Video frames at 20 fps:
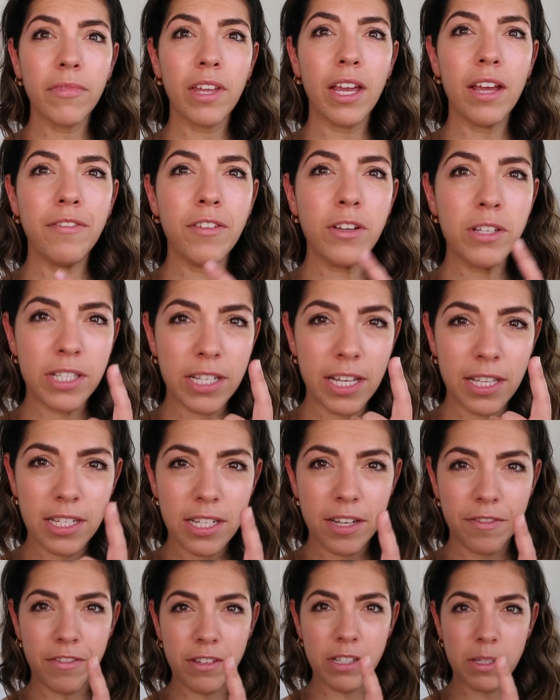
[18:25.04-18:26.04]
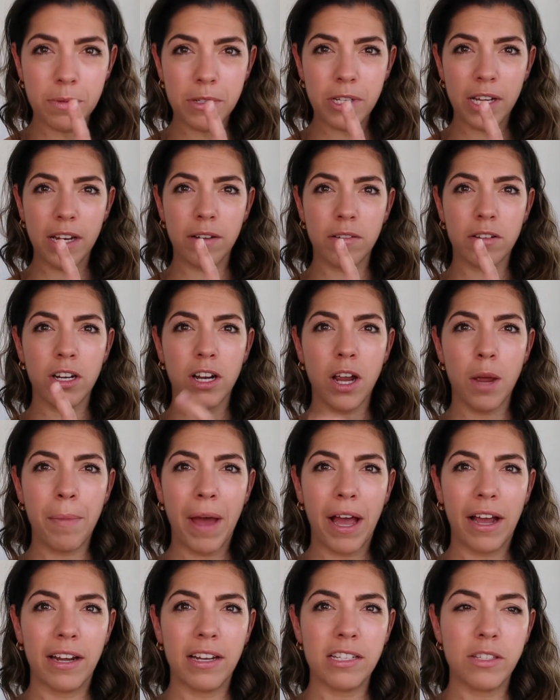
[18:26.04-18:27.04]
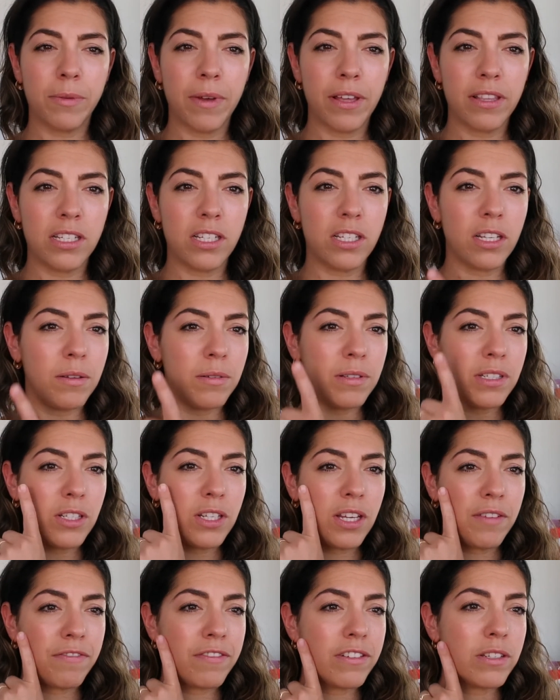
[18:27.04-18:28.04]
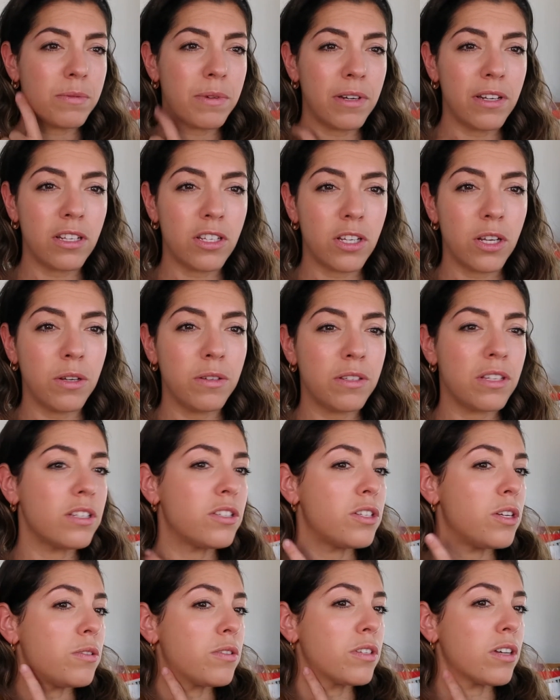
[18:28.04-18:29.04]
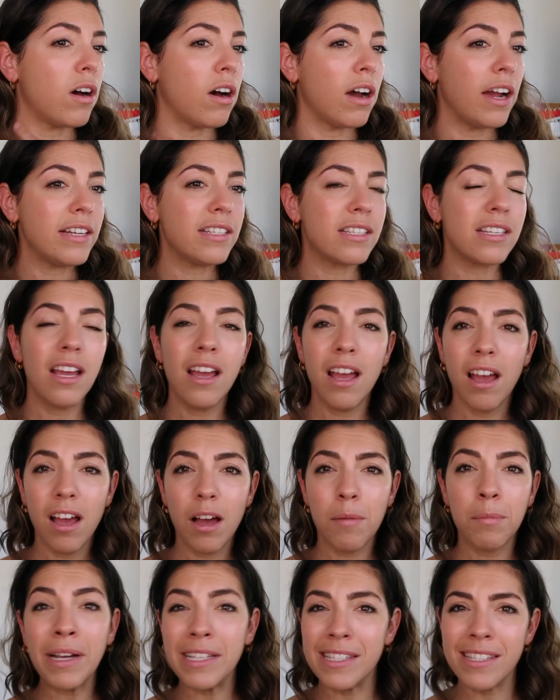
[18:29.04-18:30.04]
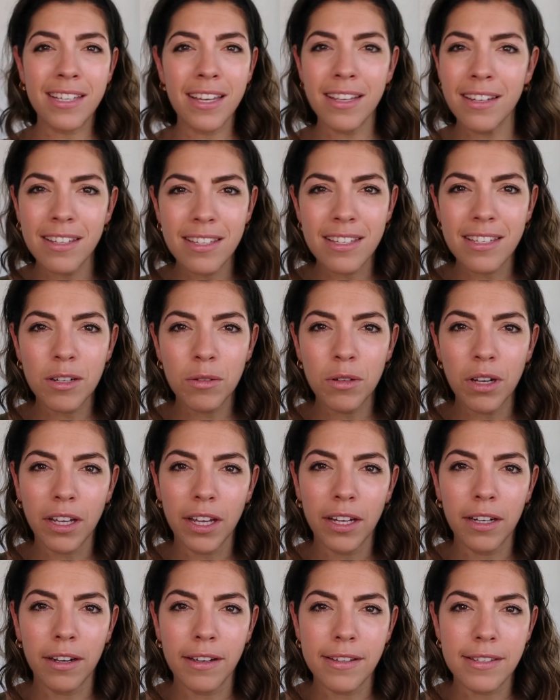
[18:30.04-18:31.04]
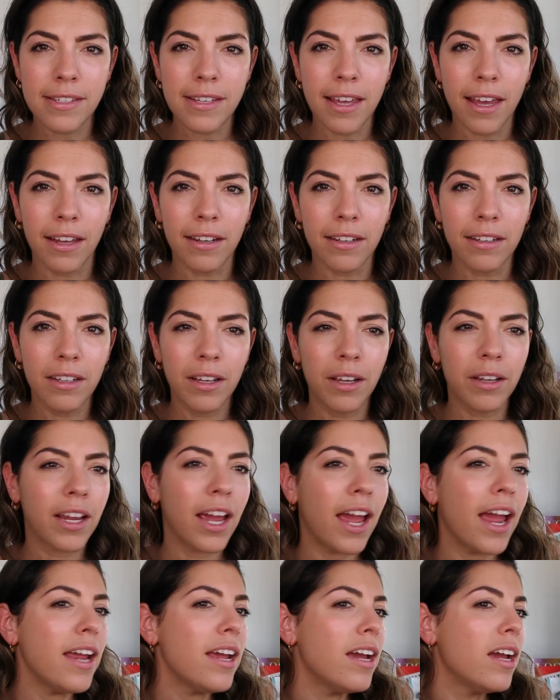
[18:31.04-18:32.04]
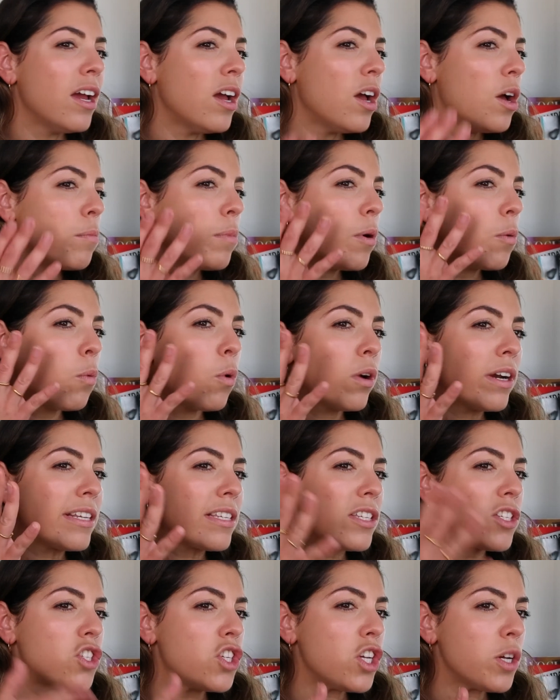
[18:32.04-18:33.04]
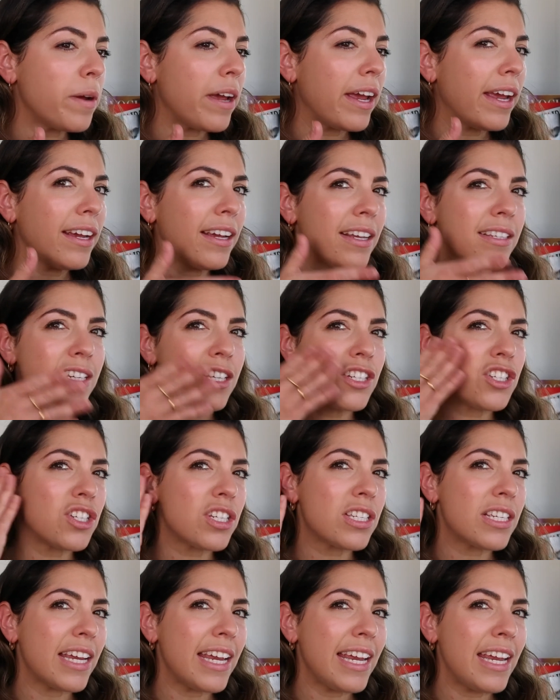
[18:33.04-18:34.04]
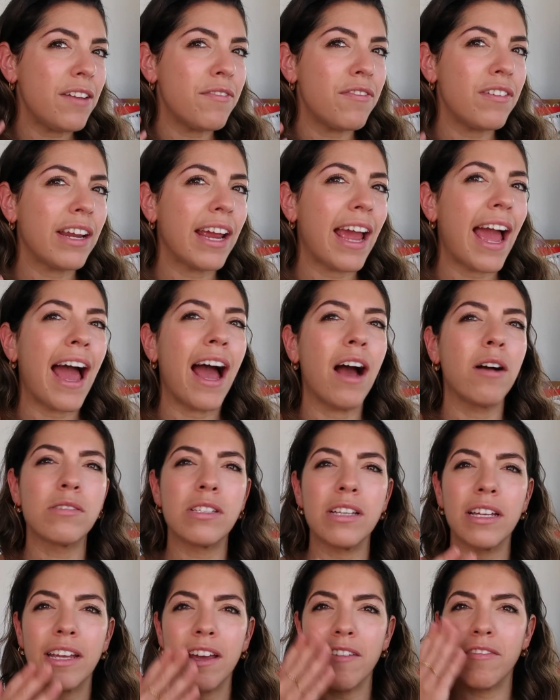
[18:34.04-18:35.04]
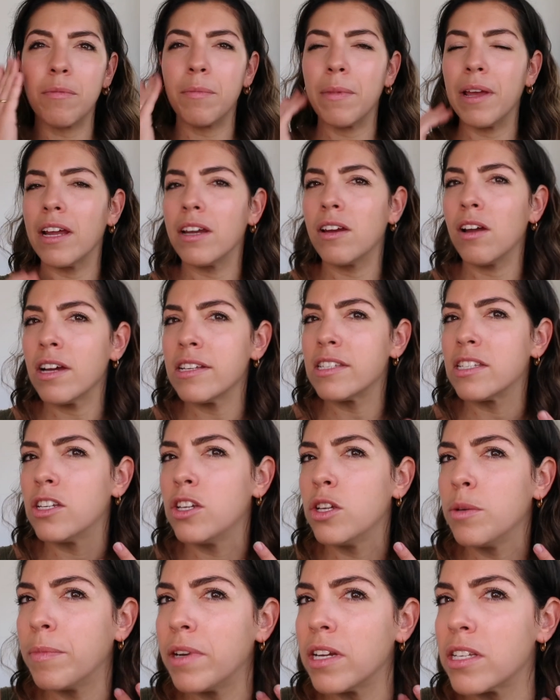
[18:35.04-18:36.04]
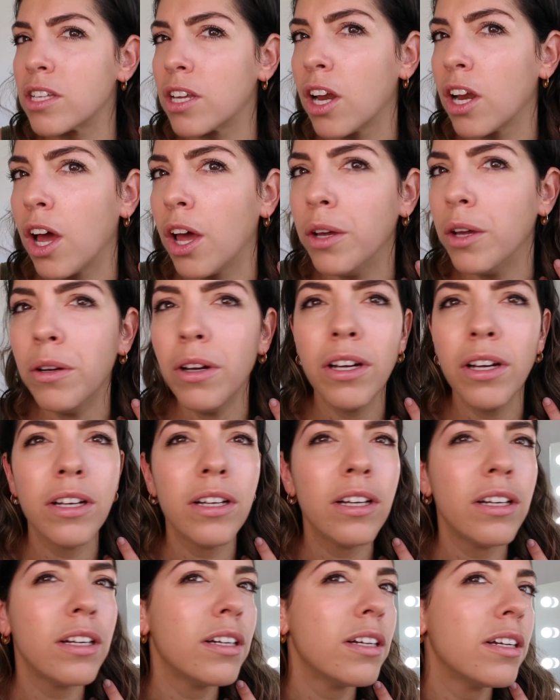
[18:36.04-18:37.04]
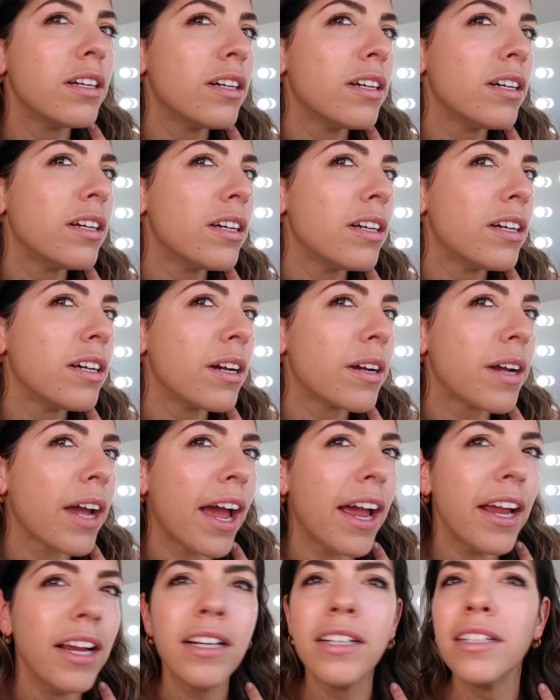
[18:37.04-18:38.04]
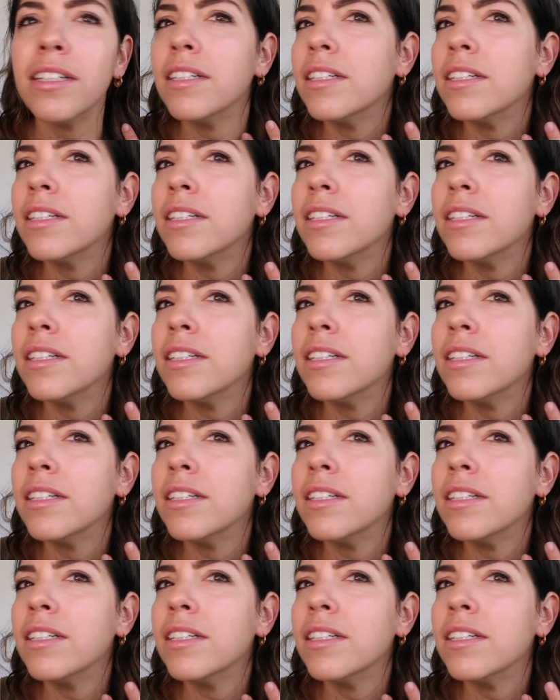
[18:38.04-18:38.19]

if you see the difference between, I'm going to go back a little bit, the difference between the two sides, my skin is still looking like skin, okay? But what it's doing is it's just evening it out and giving me a nice luminous glow, okay?